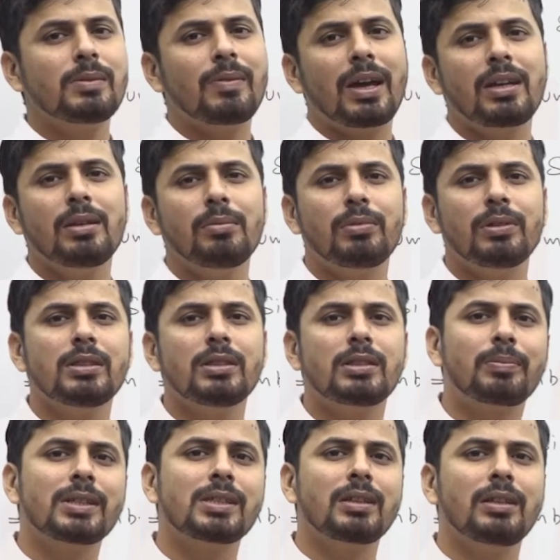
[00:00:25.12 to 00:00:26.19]
voltage
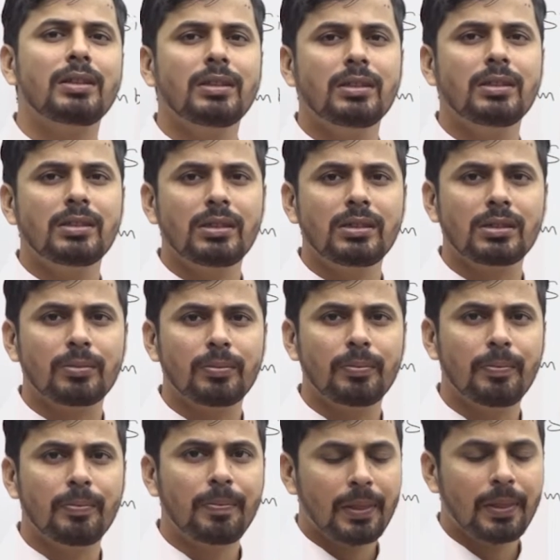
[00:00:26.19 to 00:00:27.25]
variables present in the
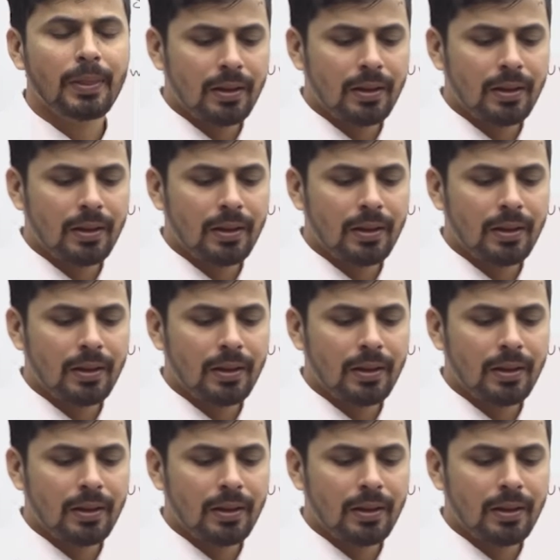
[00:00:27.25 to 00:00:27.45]
system.